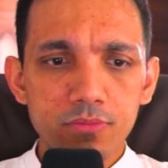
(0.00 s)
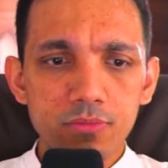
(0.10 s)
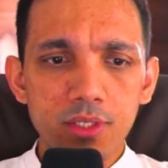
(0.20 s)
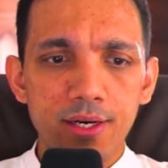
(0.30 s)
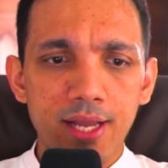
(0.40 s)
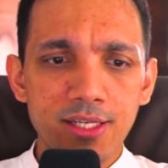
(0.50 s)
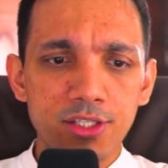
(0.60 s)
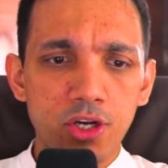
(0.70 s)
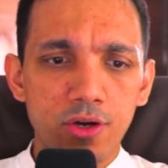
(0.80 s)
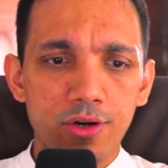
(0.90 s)
Next
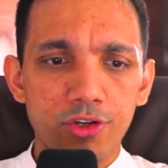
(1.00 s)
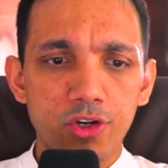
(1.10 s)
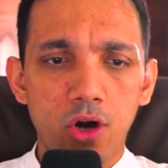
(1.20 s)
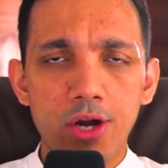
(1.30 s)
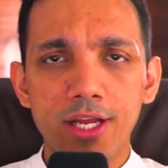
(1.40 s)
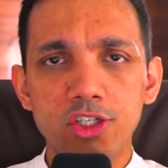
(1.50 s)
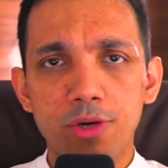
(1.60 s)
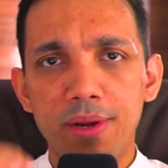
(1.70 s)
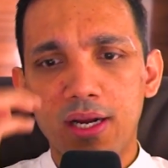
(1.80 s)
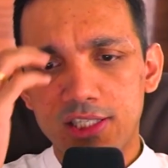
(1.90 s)
is your content should
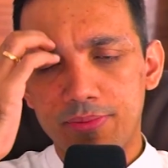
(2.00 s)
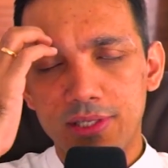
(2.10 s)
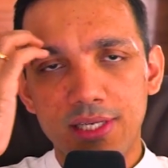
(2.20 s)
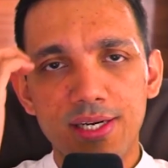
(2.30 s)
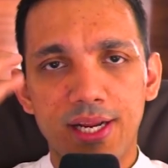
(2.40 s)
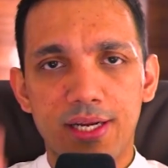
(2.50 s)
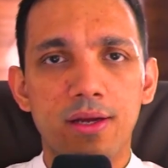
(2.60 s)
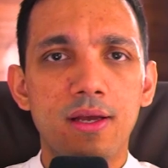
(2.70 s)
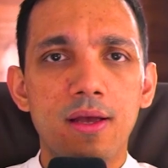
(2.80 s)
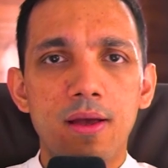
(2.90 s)
be customer-centric.
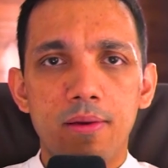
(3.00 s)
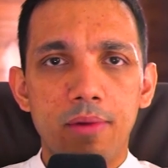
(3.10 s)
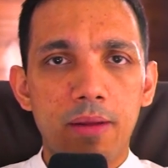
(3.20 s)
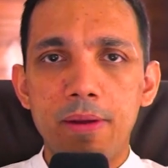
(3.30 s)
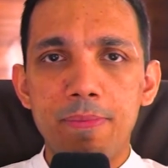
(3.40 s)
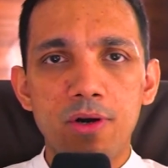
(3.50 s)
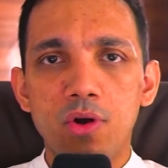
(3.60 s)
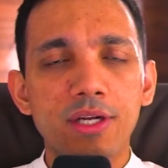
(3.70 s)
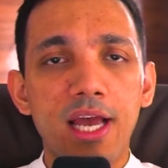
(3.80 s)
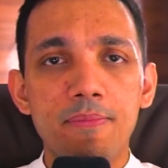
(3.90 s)
Like people
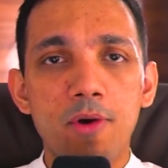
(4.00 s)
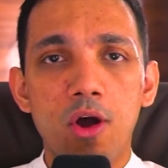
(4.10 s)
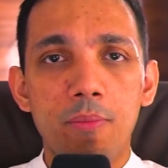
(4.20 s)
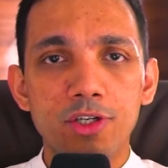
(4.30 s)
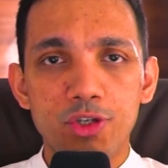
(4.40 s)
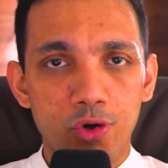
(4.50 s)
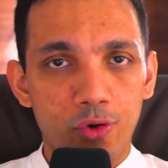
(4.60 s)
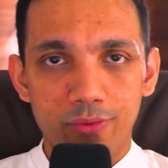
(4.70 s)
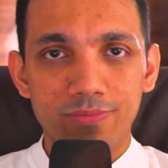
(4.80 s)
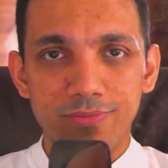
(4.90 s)
don't care about how much you
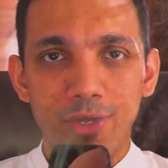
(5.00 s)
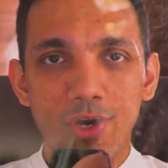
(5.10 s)
know. They only